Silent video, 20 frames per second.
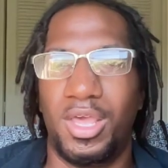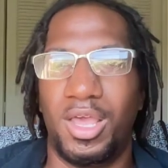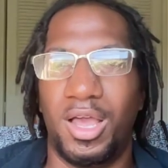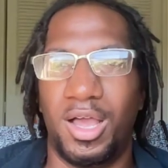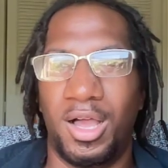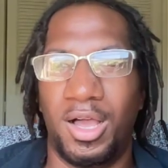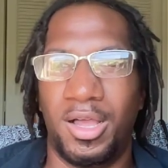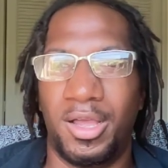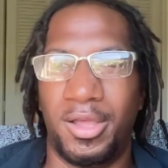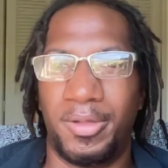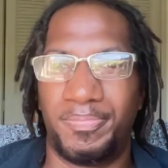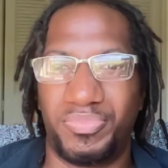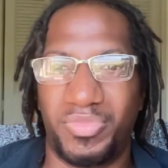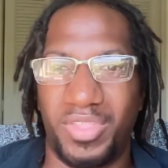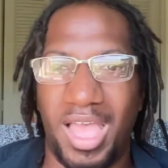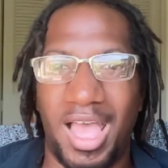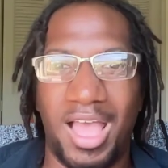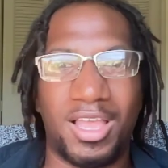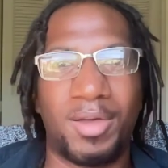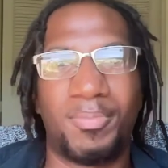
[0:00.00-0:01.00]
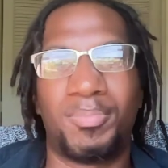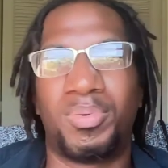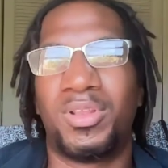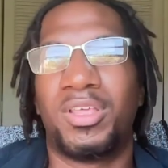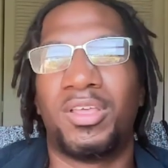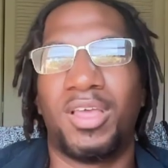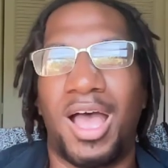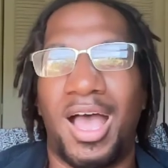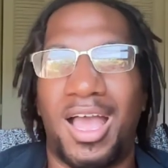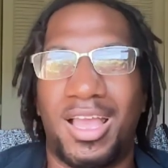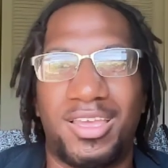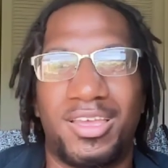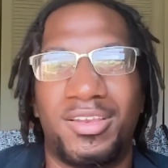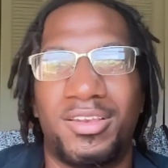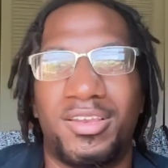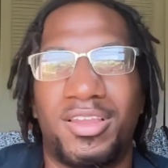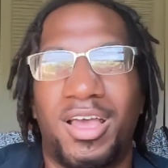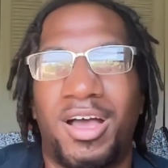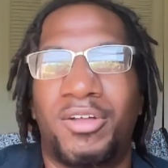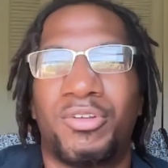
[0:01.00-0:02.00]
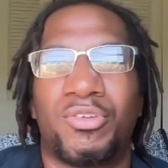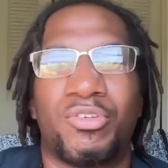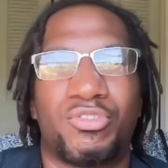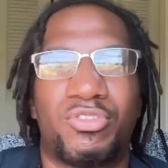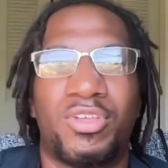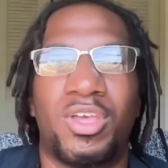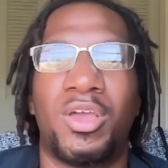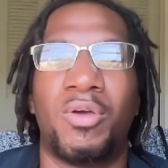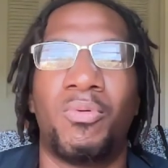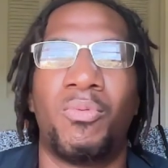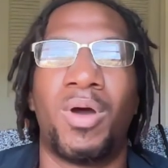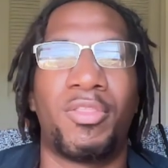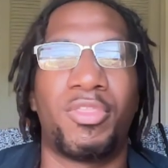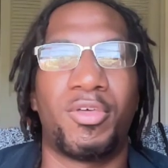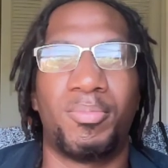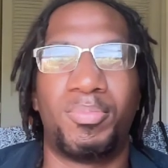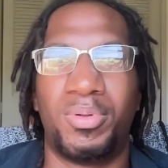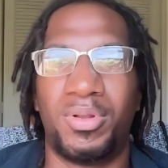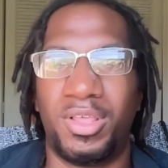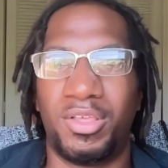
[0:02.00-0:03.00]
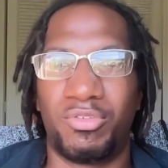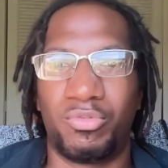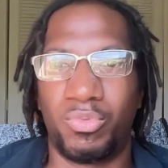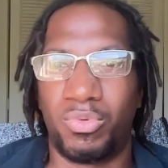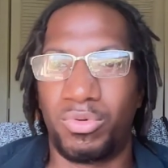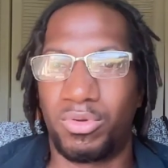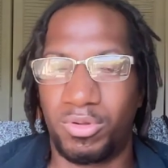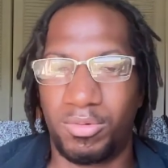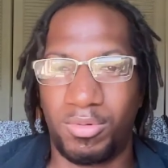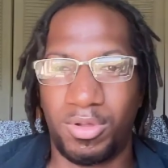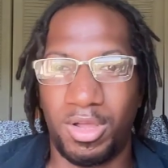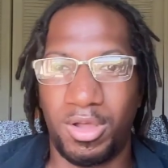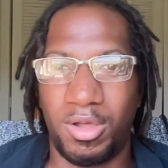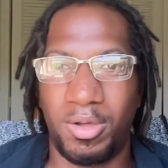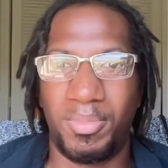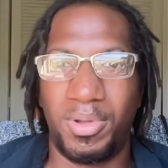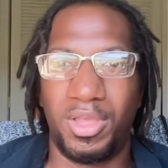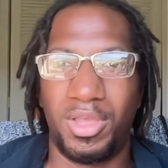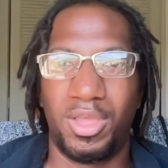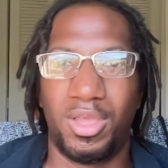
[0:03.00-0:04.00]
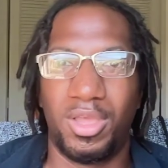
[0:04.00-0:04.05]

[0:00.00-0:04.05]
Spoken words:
I can understand why the police will come